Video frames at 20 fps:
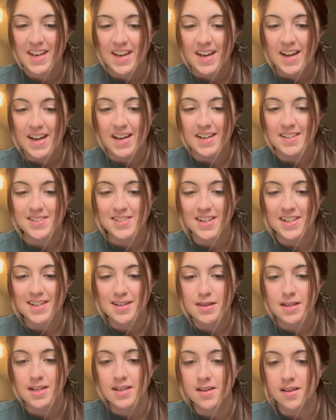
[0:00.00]
I tried
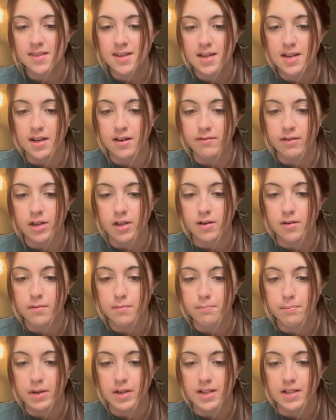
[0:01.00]
to think nothing of it,
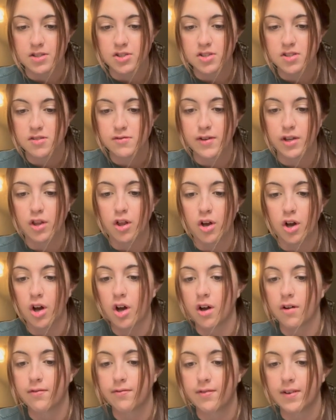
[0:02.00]
but it just felt
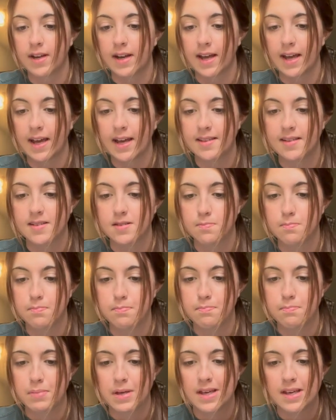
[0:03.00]
off, and I had this
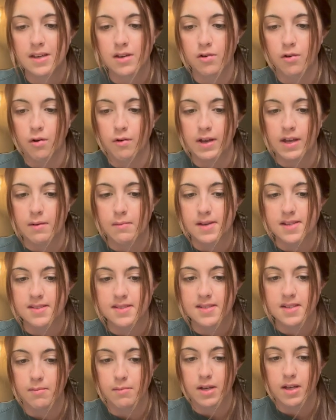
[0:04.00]
pit growing in my
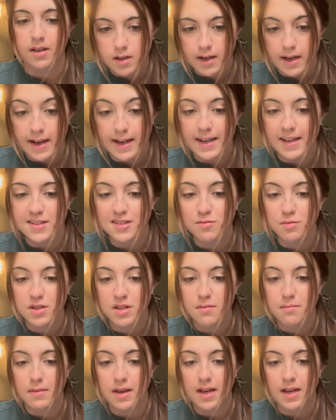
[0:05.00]
stomach. I guess when
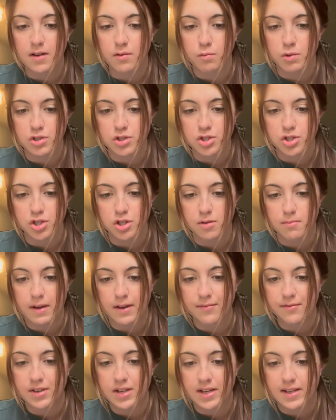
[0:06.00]
the man was sure
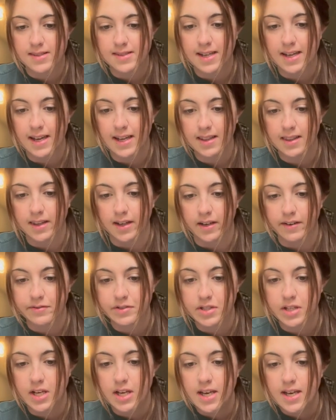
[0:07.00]
my fiance had
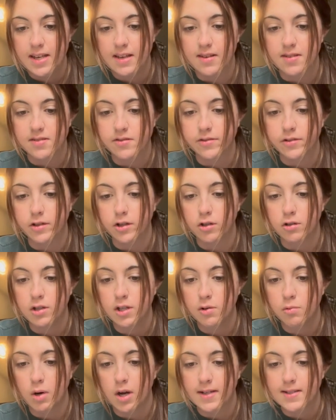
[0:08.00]
left, he
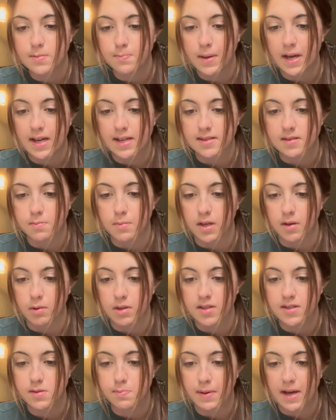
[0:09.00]
slowly walks past me
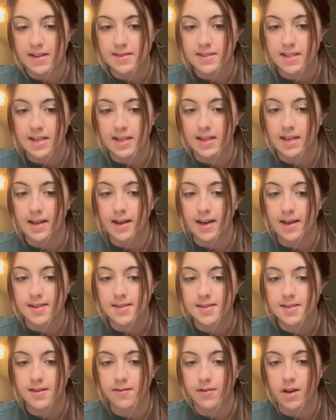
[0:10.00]
with his basket and
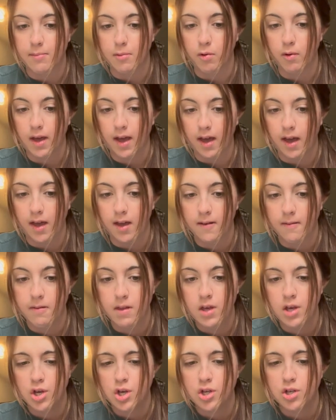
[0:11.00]
asks if I'm okay.
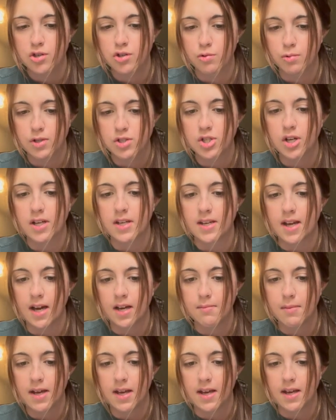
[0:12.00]
To which I
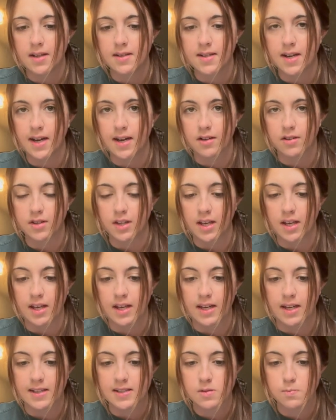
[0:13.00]
nod my head tiredly
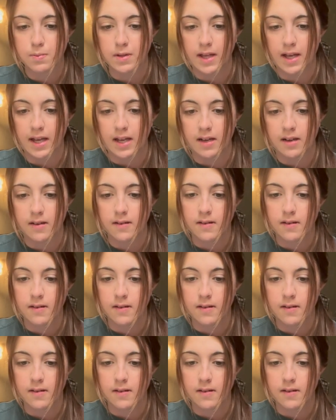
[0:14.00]
and explain,